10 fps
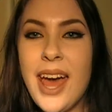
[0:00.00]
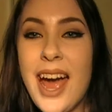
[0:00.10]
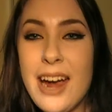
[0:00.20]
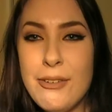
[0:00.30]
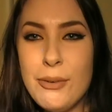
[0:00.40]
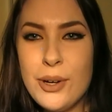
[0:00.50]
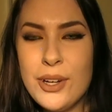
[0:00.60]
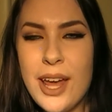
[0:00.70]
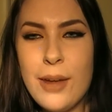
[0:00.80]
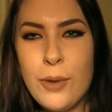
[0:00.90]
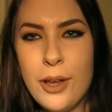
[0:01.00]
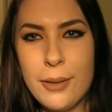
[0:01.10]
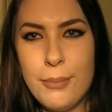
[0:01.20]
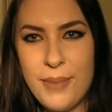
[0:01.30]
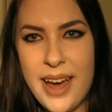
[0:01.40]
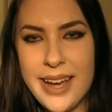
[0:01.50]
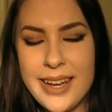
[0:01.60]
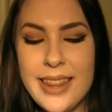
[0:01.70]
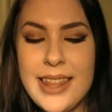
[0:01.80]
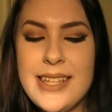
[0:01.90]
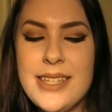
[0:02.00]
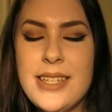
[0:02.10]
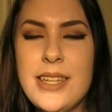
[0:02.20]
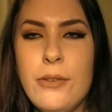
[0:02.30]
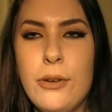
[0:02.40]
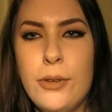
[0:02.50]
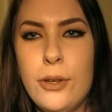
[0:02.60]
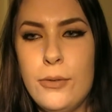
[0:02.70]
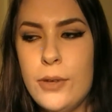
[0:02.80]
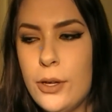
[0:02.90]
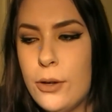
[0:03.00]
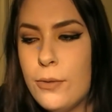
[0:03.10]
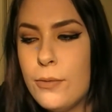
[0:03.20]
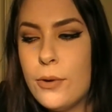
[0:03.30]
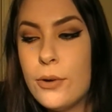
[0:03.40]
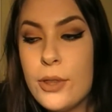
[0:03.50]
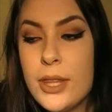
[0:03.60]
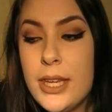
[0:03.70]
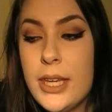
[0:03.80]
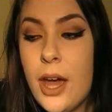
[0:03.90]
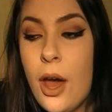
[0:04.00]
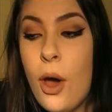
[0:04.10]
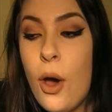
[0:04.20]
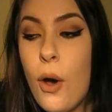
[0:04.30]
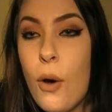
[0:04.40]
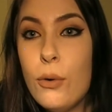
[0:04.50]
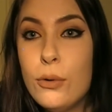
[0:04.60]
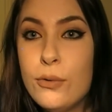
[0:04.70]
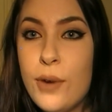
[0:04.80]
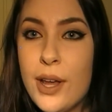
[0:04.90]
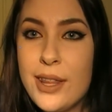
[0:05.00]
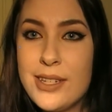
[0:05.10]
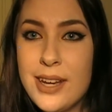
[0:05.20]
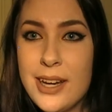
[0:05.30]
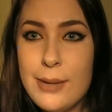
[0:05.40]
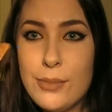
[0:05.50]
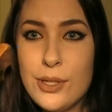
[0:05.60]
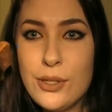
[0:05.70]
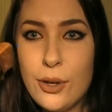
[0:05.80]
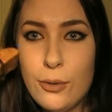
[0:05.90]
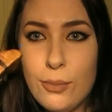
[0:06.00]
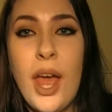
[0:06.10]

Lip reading: Hi everyone and welcome back. This is the review video for the Old Father Time soap,